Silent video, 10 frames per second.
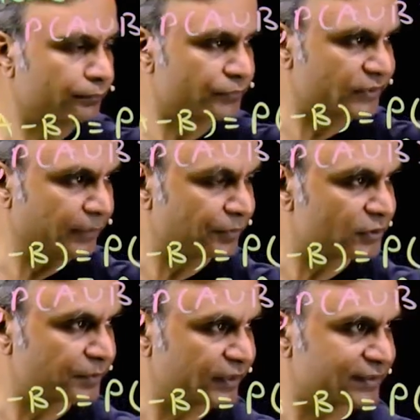sample
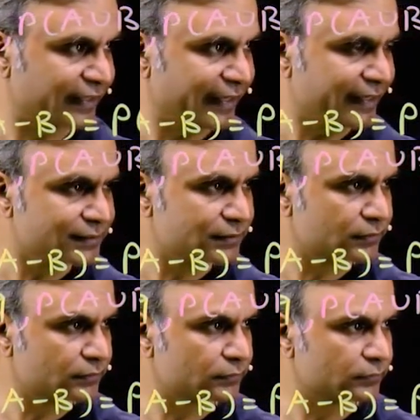space S
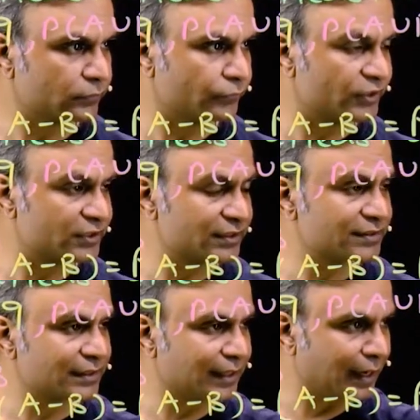which
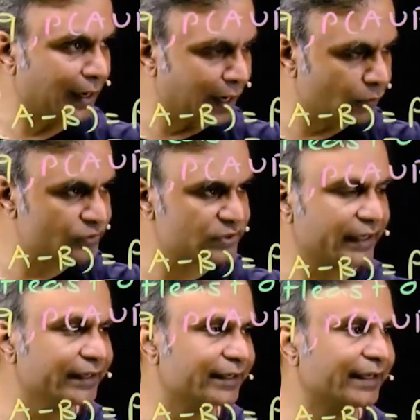is
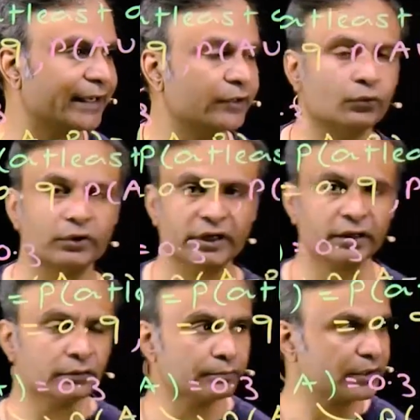outside A
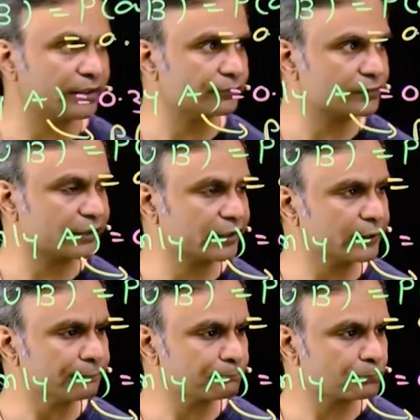union B. Okay, na?